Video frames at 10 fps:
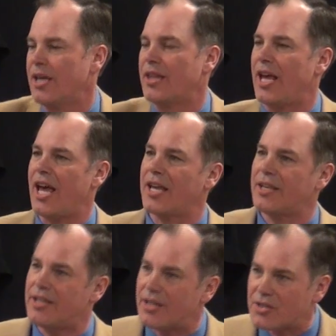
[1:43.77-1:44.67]
They
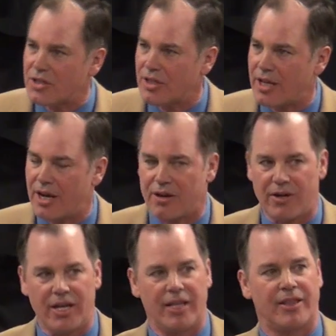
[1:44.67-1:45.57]
had
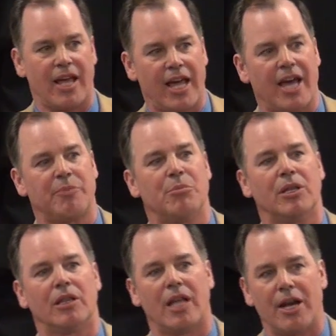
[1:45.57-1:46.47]
dysentery, they had
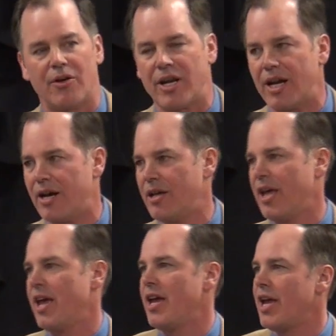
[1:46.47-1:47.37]
malaria,
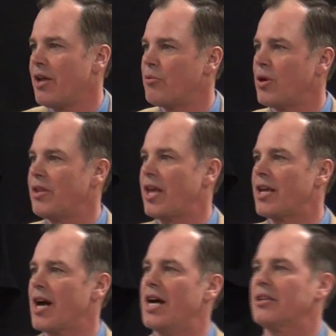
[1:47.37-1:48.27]
and when they
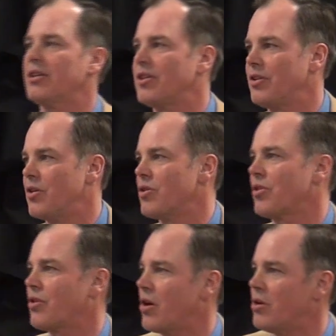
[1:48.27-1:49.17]
got to the
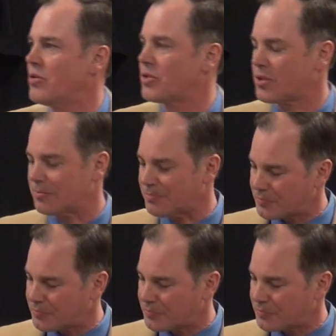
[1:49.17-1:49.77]
north coast,